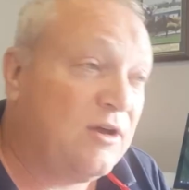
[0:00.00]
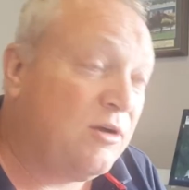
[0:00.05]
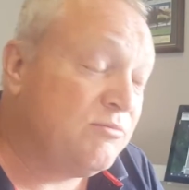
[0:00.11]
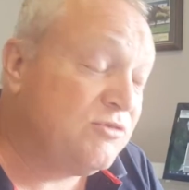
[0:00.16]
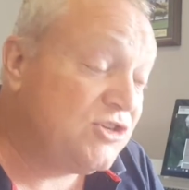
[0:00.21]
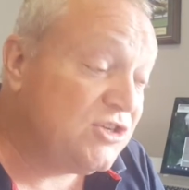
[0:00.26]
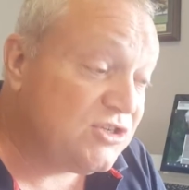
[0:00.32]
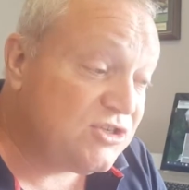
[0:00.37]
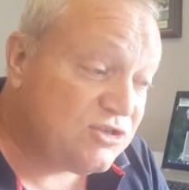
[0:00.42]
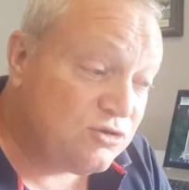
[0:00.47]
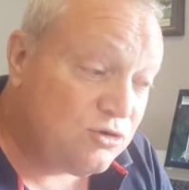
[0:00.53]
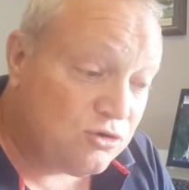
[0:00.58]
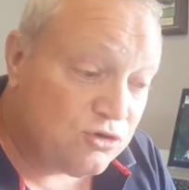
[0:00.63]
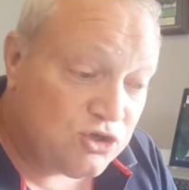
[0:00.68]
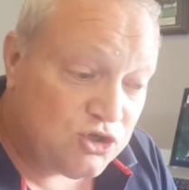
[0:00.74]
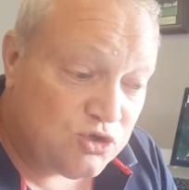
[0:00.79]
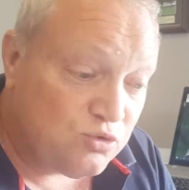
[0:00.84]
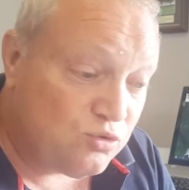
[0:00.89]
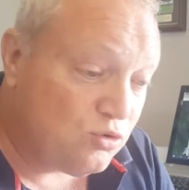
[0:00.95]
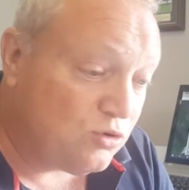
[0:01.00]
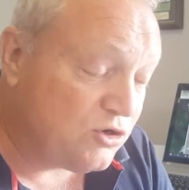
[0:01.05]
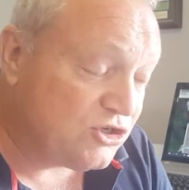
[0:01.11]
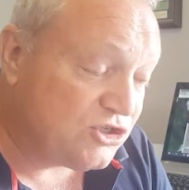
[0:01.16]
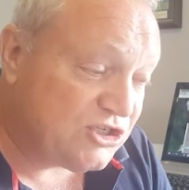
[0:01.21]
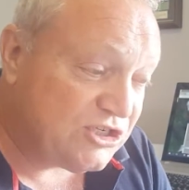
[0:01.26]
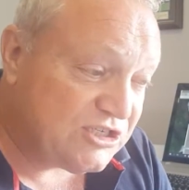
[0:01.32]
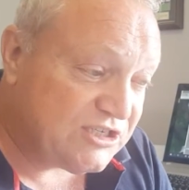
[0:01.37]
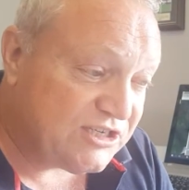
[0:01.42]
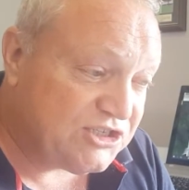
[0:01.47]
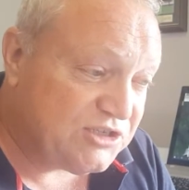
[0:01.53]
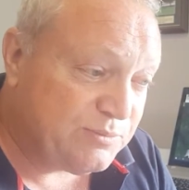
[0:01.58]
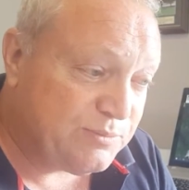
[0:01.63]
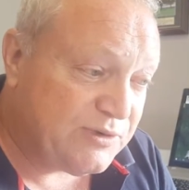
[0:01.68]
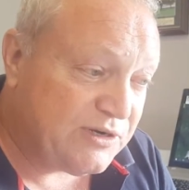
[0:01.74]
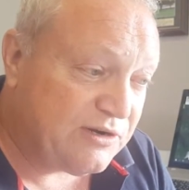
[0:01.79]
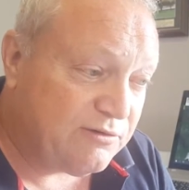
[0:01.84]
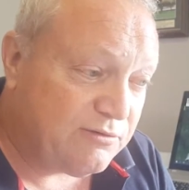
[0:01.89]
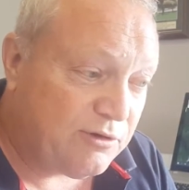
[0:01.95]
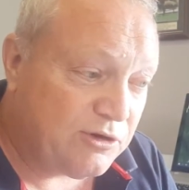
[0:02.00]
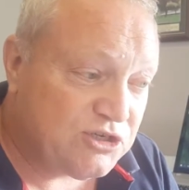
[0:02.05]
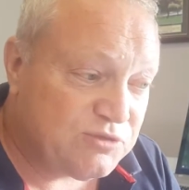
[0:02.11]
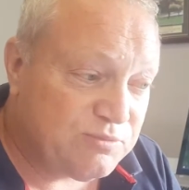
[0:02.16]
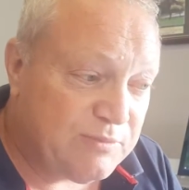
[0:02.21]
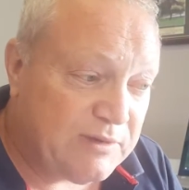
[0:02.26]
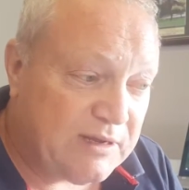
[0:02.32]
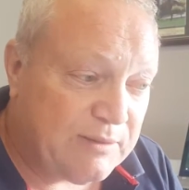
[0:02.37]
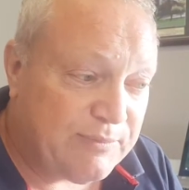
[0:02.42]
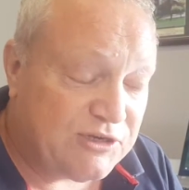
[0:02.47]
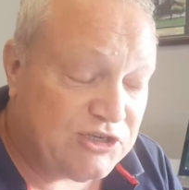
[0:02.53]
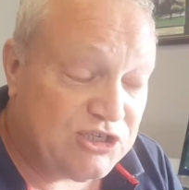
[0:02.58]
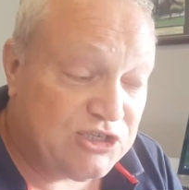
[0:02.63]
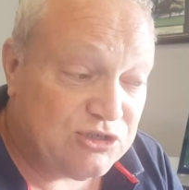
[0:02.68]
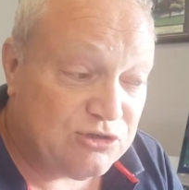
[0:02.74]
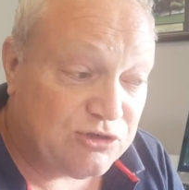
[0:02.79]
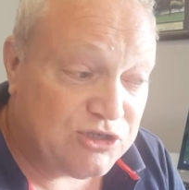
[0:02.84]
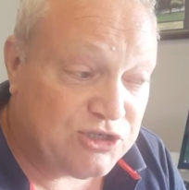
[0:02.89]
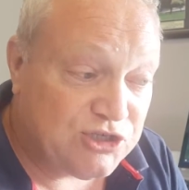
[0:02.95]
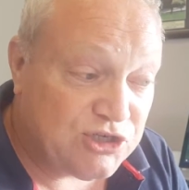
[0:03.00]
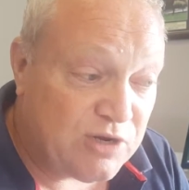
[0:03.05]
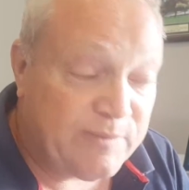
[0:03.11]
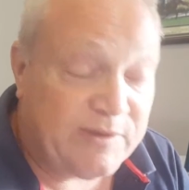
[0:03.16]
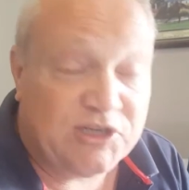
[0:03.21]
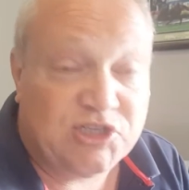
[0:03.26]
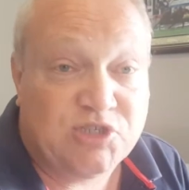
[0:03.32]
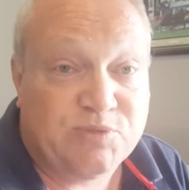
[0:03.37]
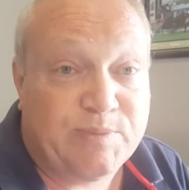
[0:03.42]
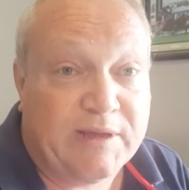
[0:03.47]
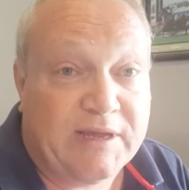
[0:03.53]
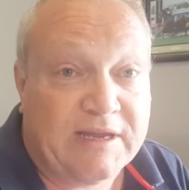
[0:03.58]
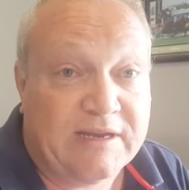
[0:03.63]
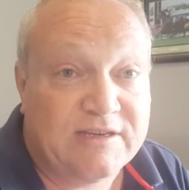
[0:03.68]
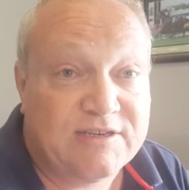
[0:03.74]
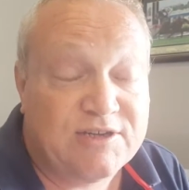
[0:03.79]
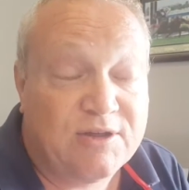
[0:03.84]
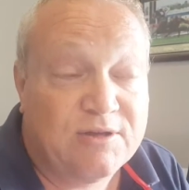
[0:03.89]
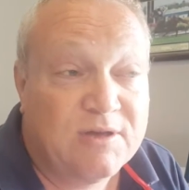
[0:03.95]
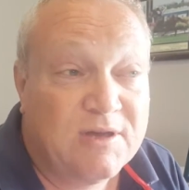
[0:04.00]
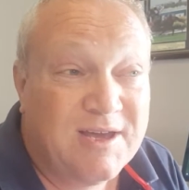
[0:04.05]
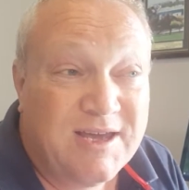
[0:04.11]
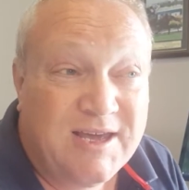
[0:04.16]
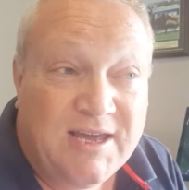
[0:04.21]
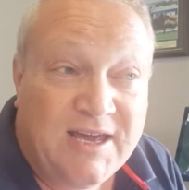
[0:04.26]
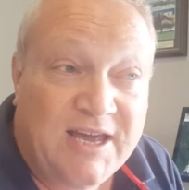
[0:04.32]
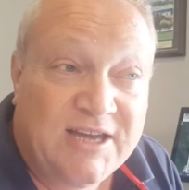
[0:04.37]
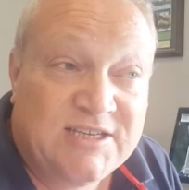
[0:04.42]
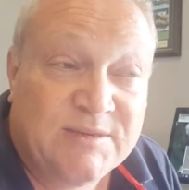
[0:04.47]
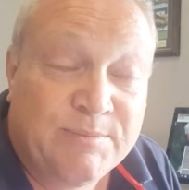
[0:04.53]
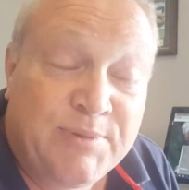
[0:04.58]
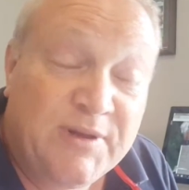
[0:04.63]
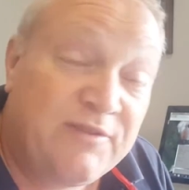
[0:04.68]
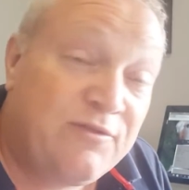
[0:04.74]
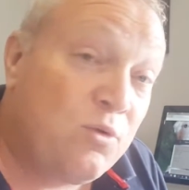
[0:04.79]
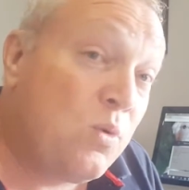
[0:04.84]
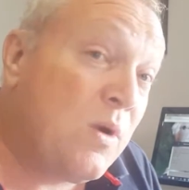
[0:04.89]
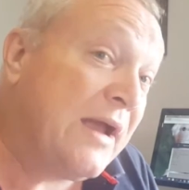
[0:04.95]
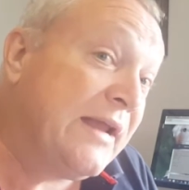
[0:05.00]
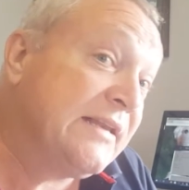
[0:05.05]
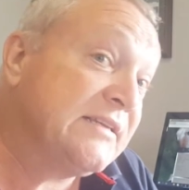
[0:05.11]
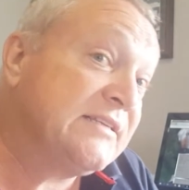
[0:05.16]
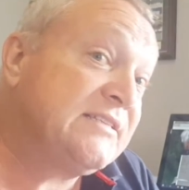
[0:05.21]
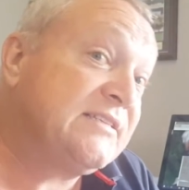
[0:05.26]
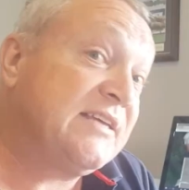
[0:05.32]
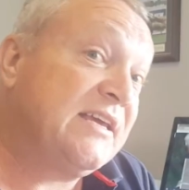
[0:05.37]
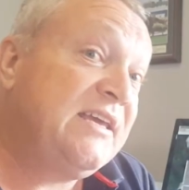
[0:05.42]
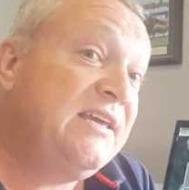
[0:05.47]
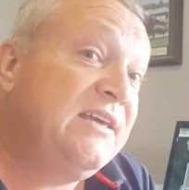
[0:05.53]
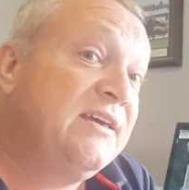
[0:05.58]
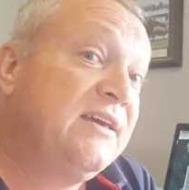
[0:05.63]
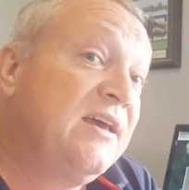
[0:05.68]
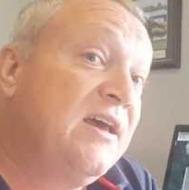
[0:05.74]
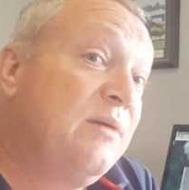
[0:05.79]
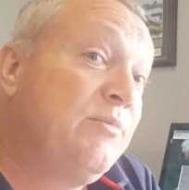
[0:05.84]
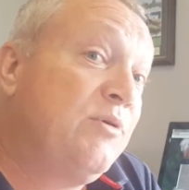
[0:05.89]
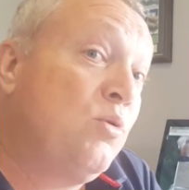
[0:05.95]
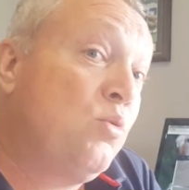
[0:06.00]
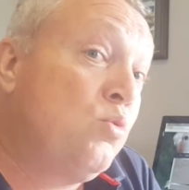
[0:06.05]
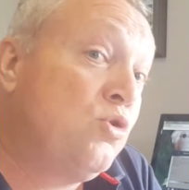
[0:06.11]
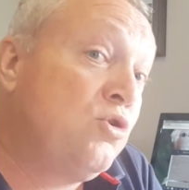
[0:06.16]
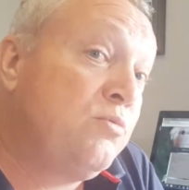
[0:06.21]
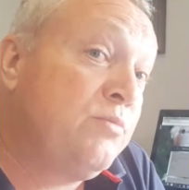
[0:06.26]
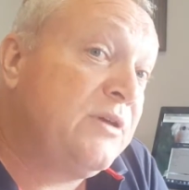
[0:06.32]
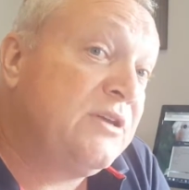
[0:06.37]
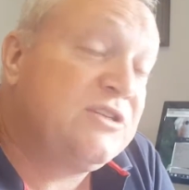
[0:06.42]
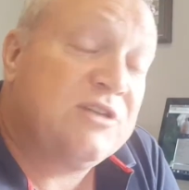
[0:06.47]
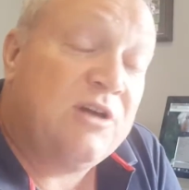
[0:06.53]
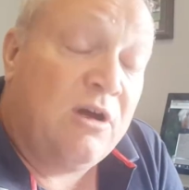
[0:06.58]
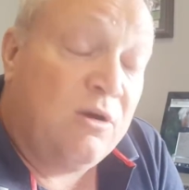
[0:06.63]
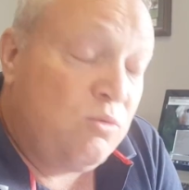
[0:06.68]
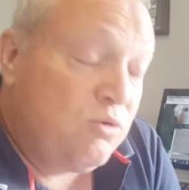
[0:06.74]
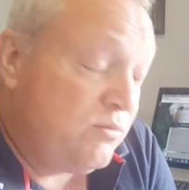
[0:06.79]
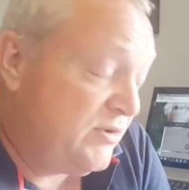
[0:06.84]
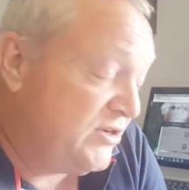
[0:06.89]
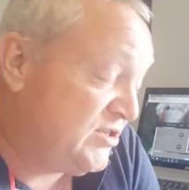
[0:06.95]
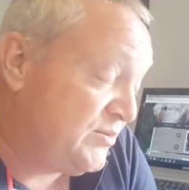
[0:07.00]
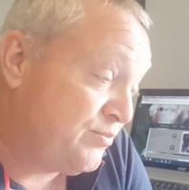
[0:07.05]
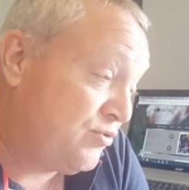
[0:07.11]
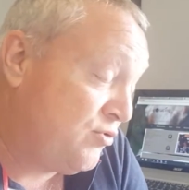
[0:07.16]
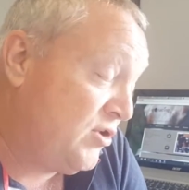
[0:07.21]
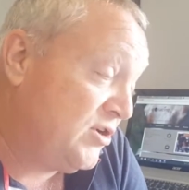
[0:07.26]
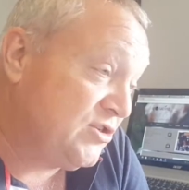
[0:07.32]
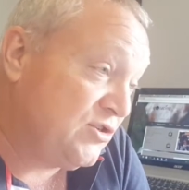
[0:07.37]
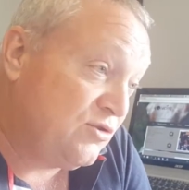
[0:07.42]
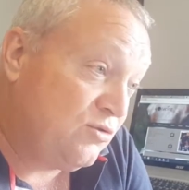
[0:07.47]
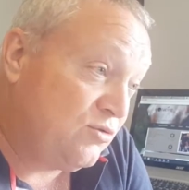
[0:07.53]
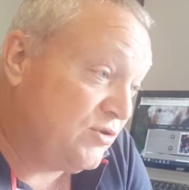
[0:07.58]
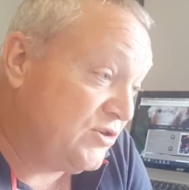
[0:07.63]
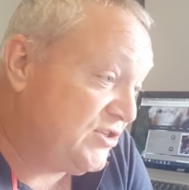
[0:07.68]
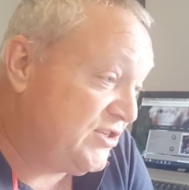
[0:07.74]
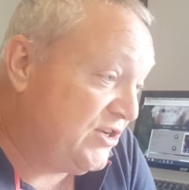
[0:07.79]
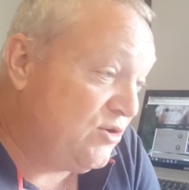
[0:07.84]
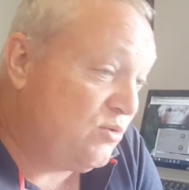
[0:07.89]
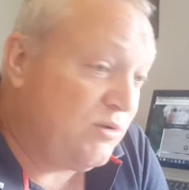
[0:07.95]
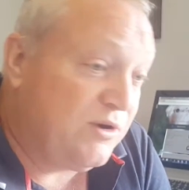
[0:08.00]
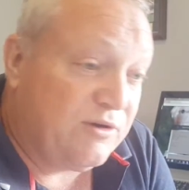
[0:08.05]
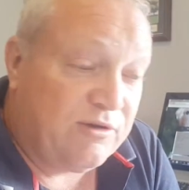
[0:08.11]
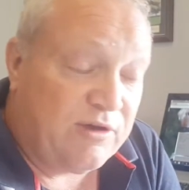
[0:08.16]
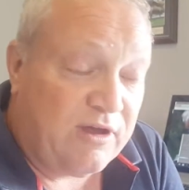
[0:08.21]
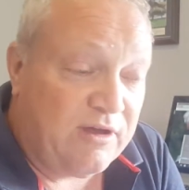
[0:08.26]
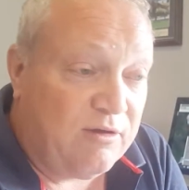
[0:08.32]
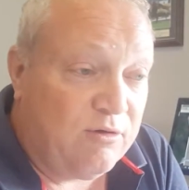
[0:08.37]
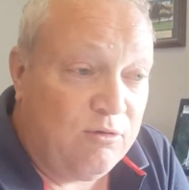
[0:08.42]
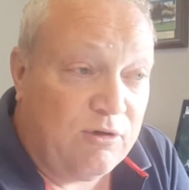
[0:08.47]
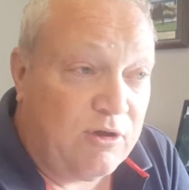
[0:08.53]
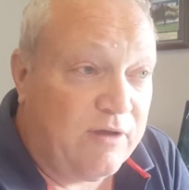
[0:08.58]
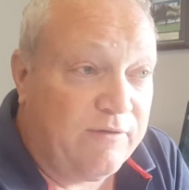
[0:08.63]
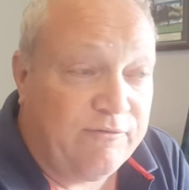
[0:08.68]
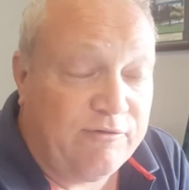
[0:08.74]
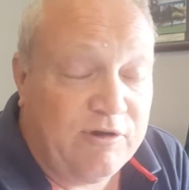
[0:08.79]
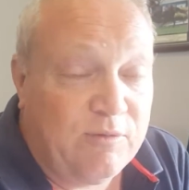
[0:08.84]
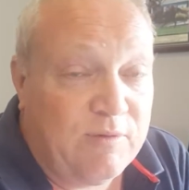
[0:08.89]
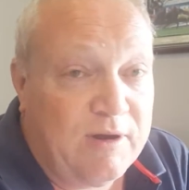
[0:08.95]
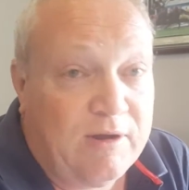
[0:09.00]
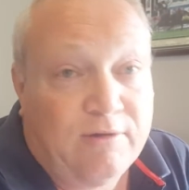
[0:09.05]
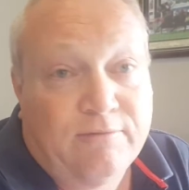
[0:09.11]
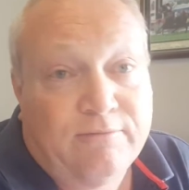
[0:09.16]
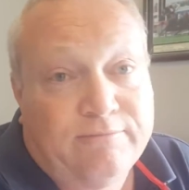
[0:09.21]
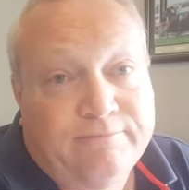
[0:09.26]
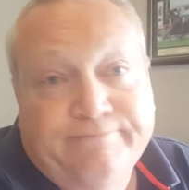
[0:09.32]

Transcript: I'm just not sure because she's such a big gross mare, but she's got so much speed. So it's a bit of a wait and see, but I wouldn't be surprised at all to see her win or go very well.